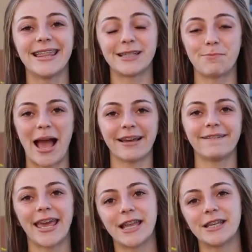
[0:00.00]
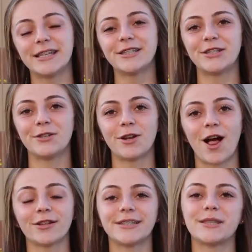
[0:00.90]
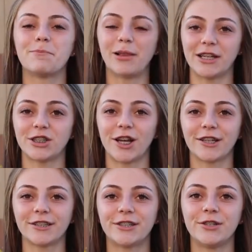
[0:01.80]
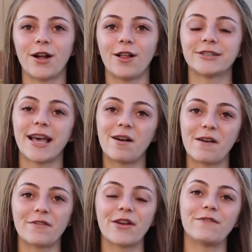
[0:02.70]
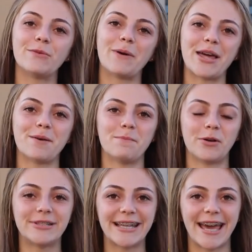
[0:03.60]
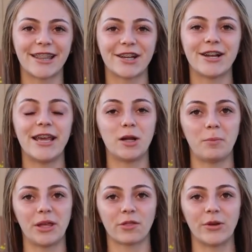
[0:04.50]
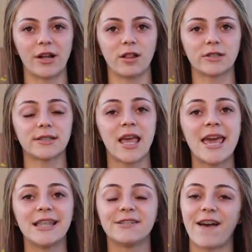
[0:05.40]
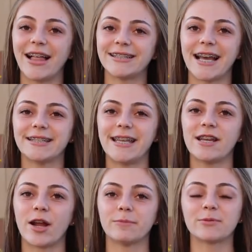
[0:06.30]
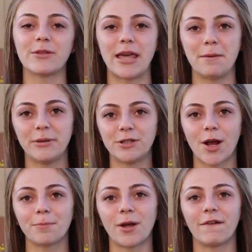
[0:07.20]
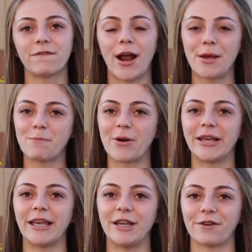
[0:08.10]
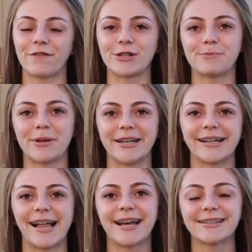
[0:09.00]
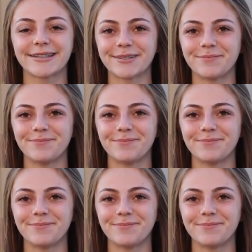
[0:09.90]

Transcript: This bag of candy is $2, the plush dog is $2. However, if you buy them both together, it'll be $3. These Valentine's Day grams will then be dropped off Friday morning in your first period class.